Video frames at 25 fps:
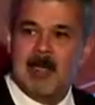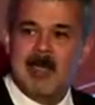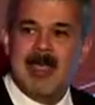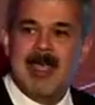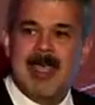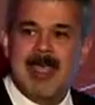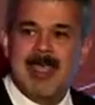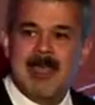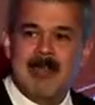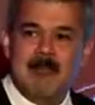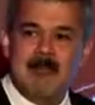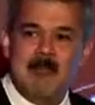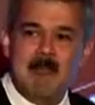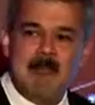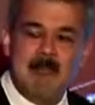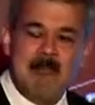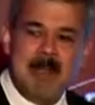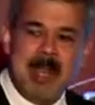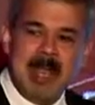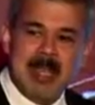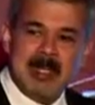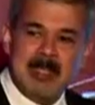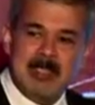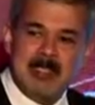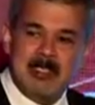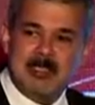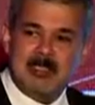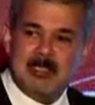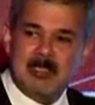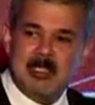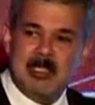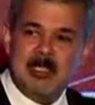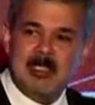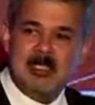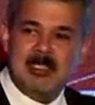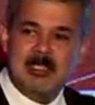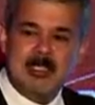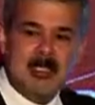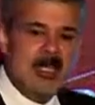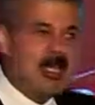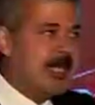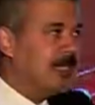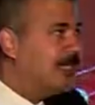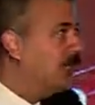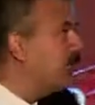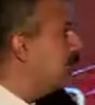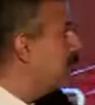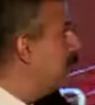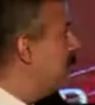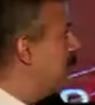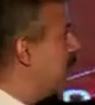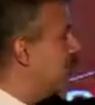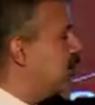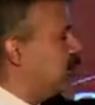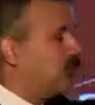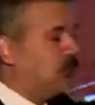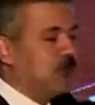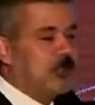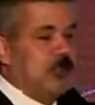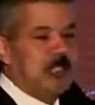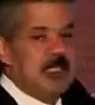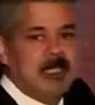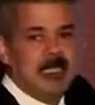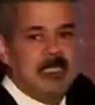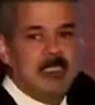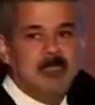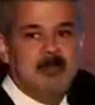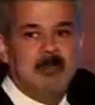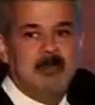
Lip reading: and manage it and make sure that the